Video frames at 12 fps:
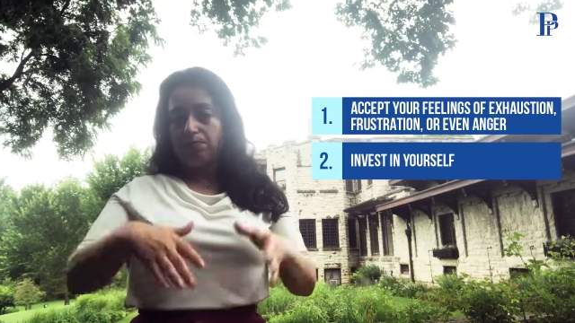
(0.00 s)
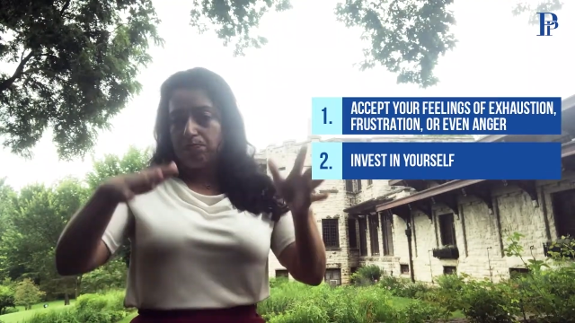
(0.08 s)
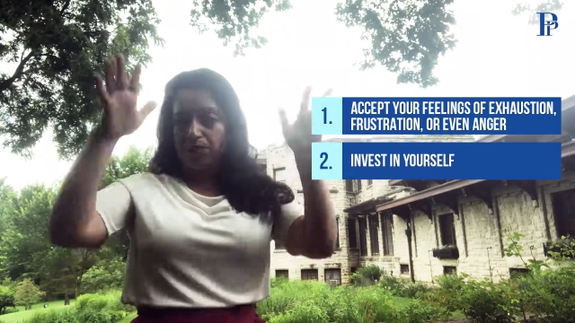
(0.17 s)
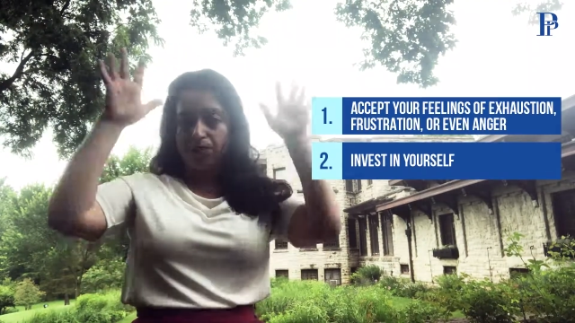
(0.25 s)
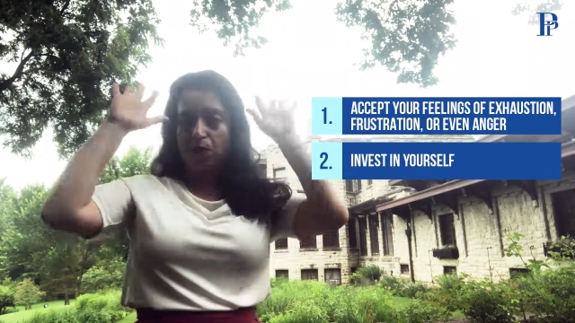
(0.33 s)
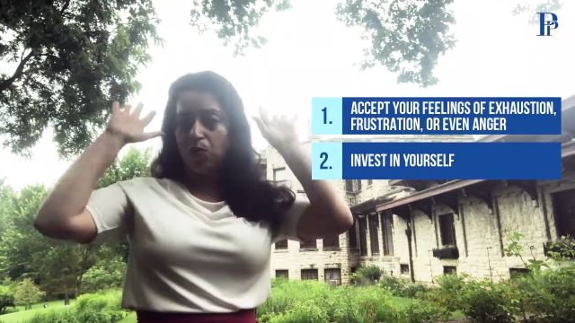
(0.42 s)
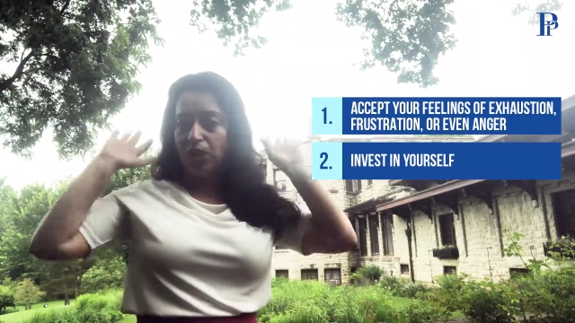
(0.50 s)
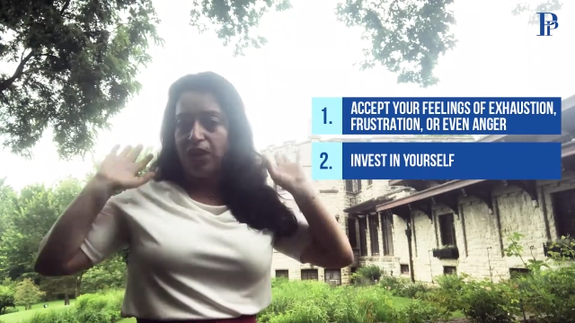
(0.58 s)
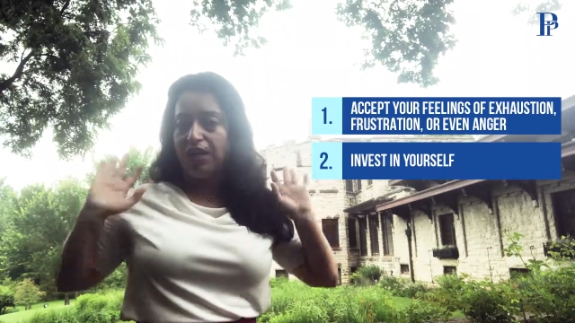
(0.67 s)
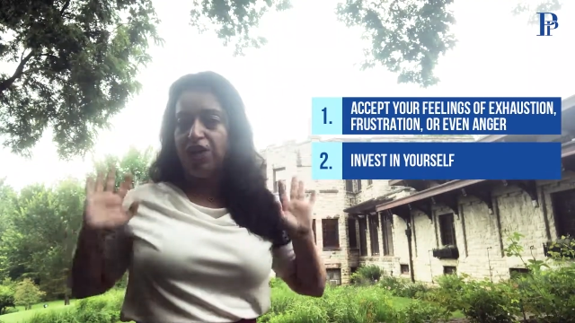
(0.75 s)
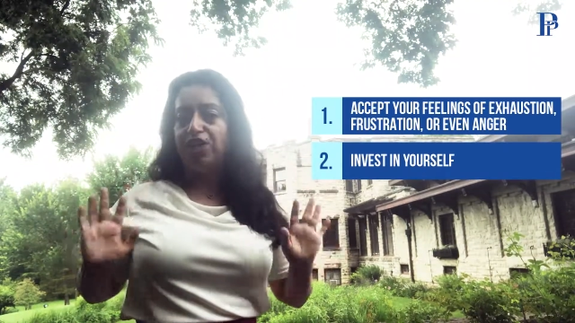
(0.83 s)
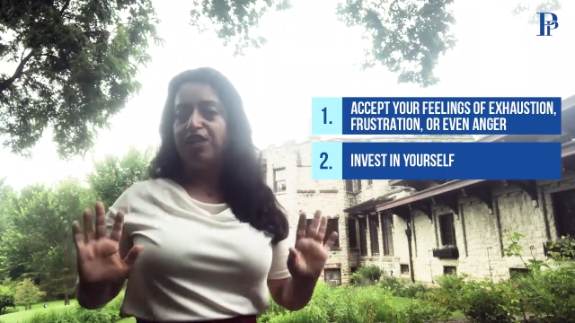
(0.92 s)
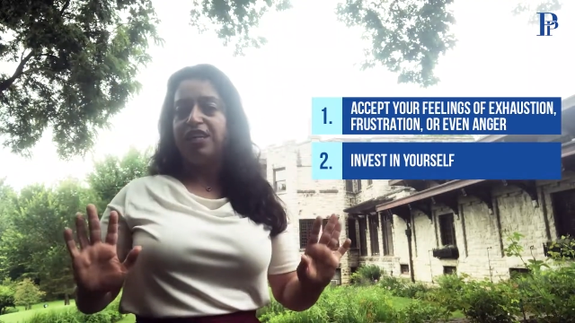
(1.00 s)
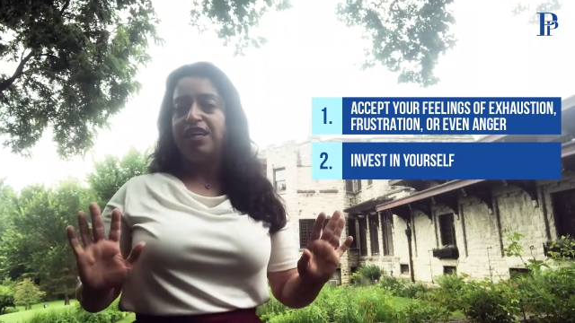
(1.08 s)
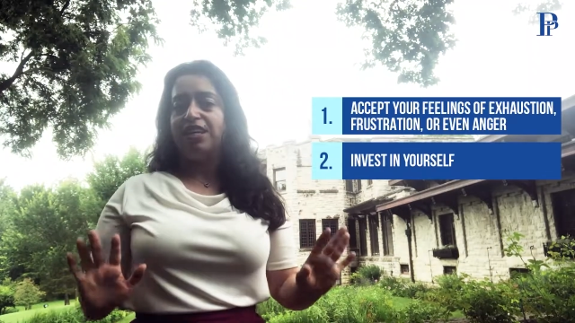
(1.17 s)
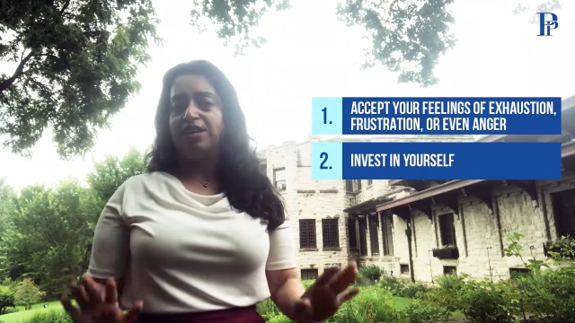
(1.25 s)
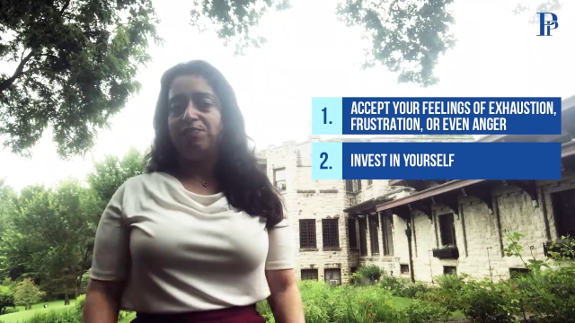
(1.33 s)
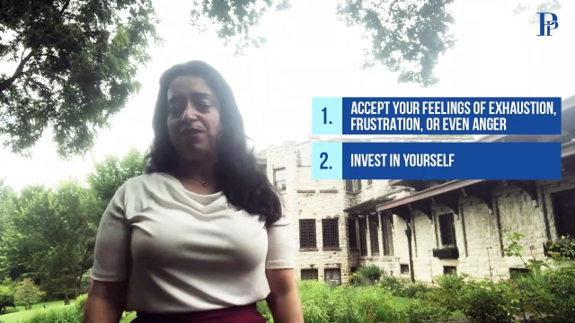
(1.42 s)
somewhere
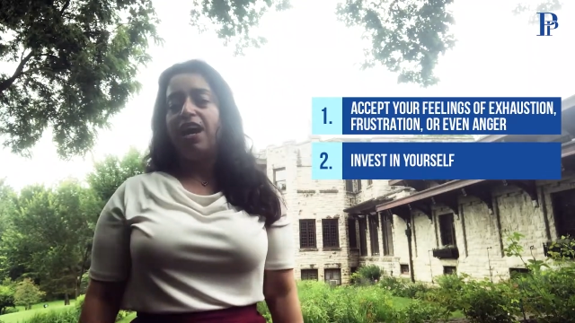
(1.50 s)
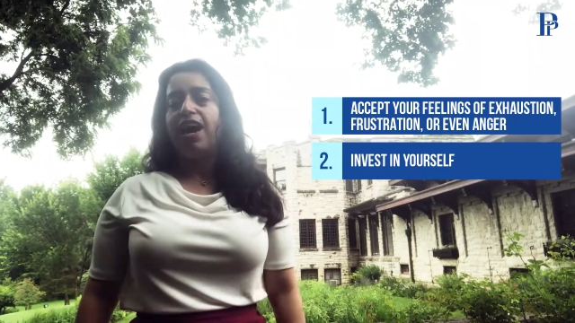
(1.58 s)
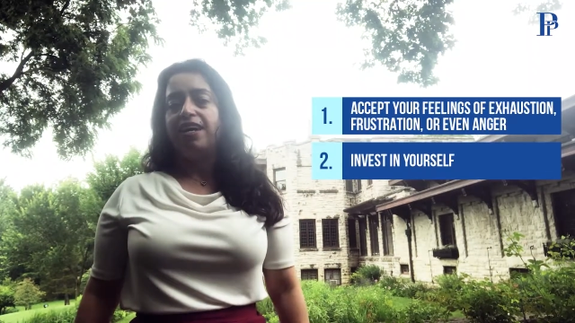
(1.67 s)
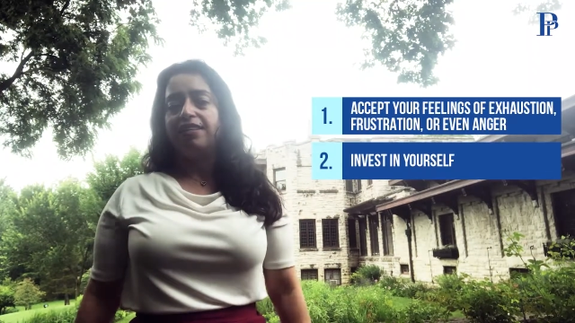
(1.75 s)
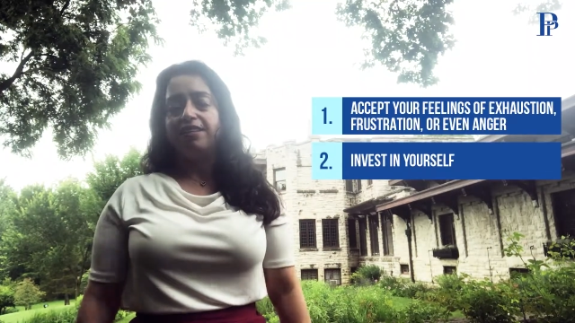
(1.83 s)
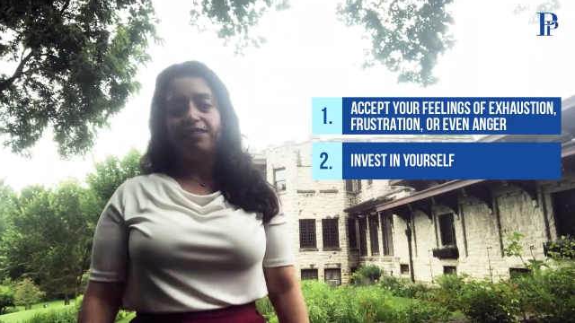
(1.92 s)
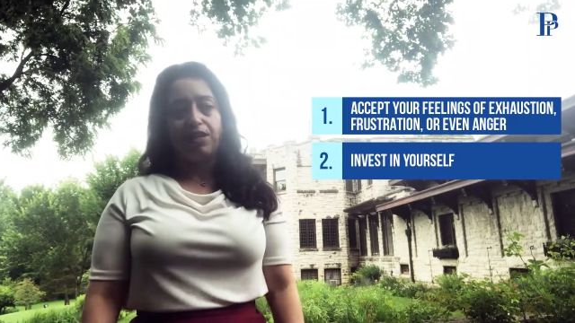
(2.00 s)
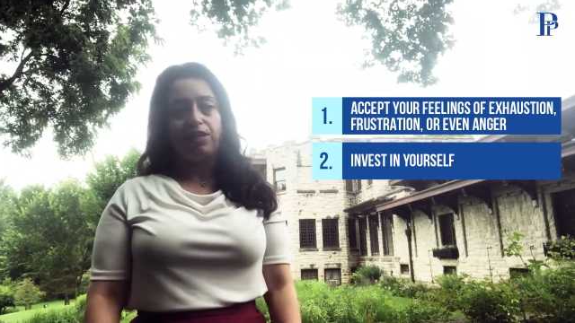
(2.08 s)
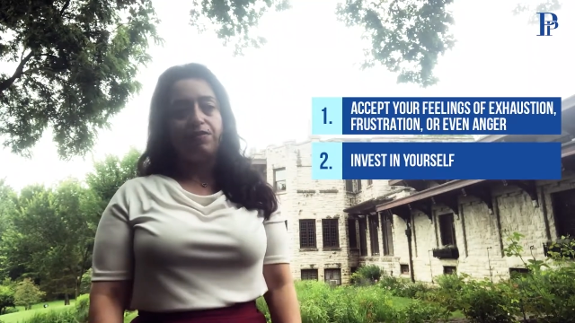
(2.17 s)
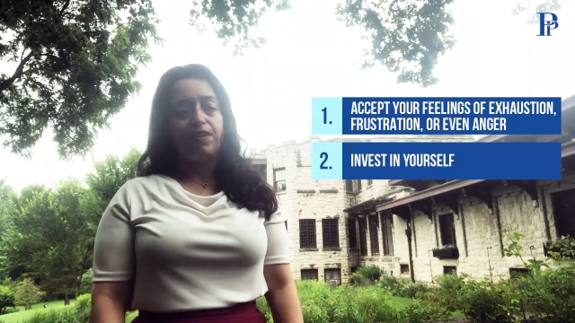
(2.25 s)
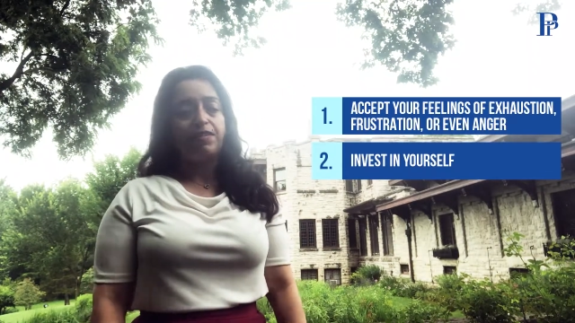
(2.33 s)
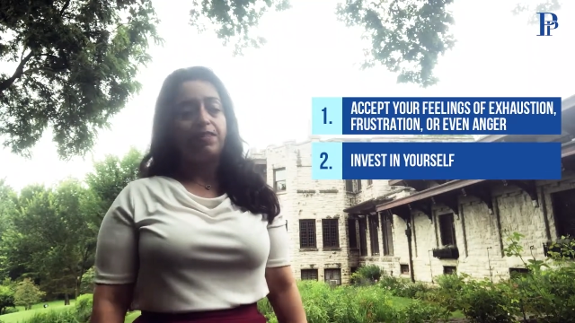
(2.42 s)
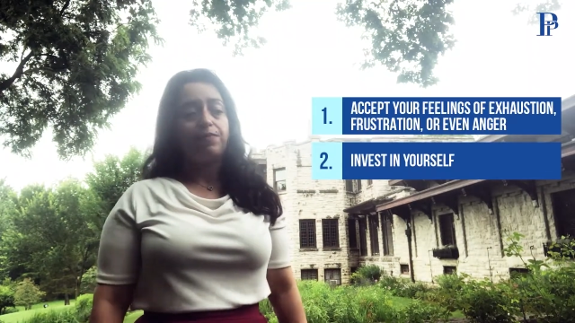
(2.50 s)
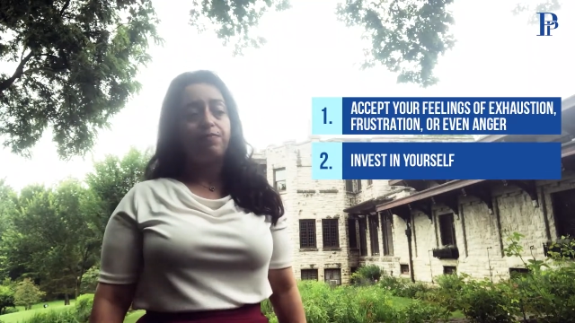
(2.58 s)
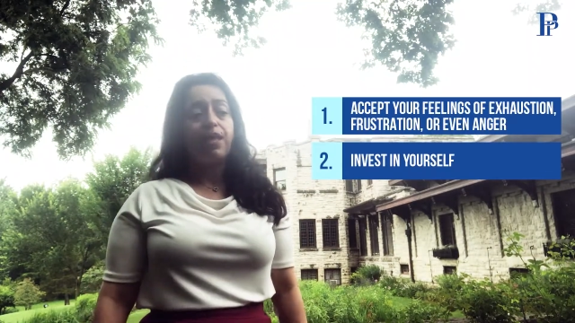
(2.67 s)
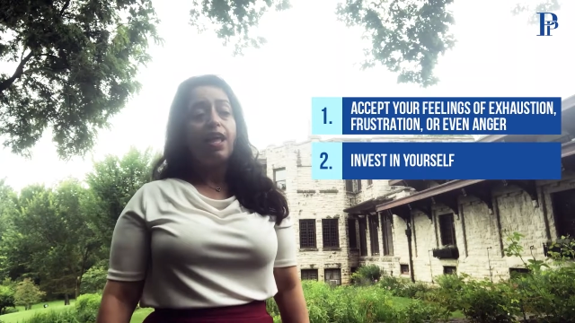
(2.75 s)
lurking behind the surface.